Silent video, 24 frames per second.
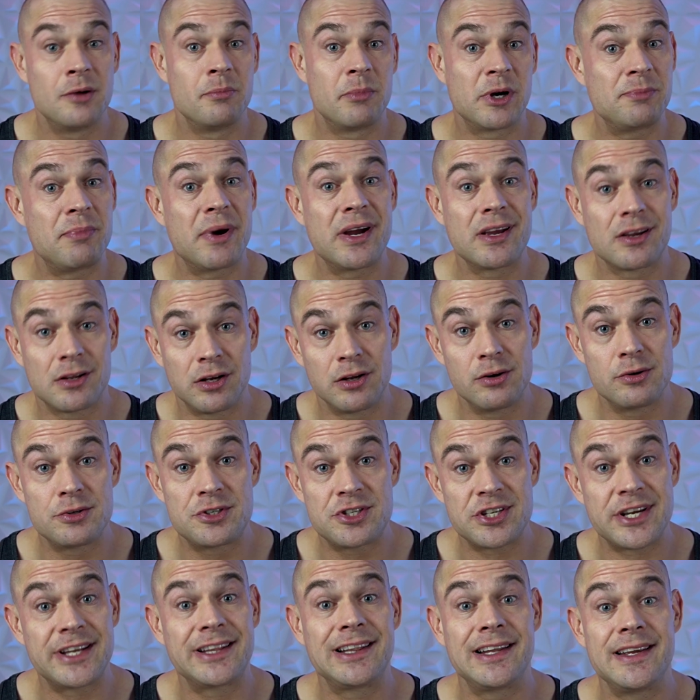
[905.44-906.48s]
but my
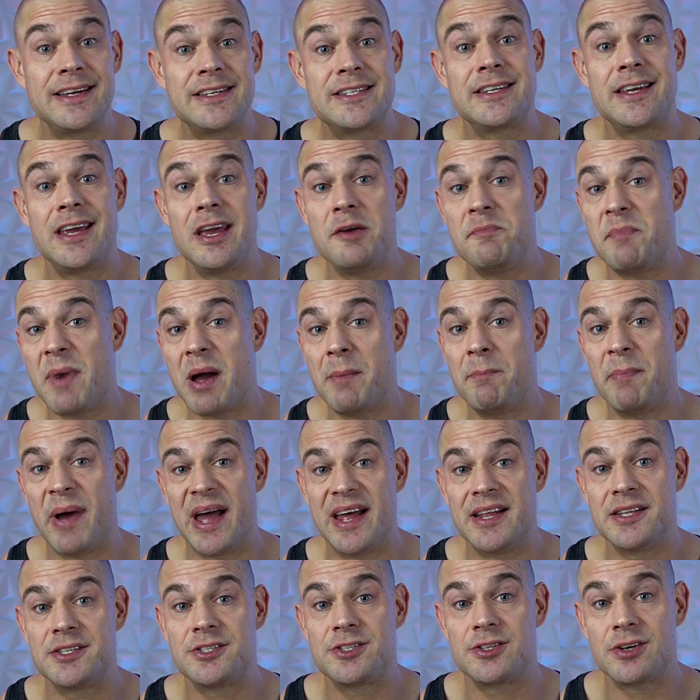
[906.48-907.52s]
glutes at least keep my
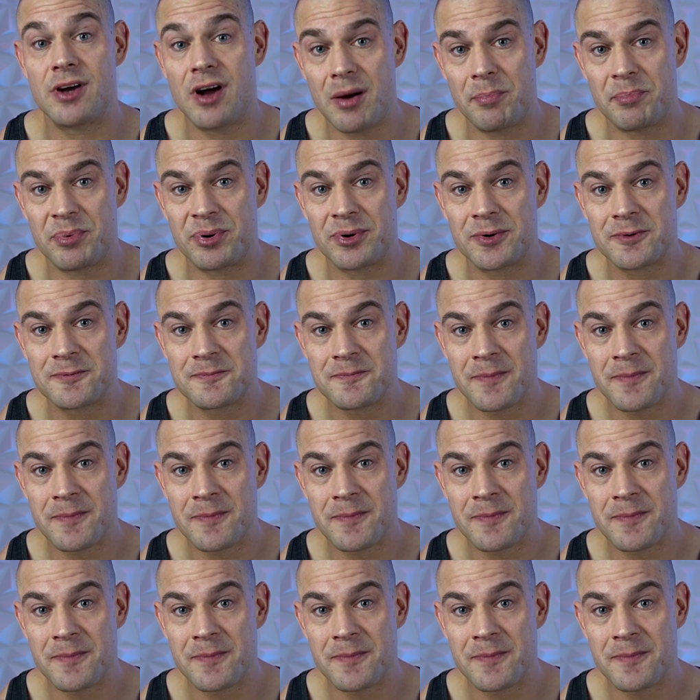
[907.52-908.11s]
pants up.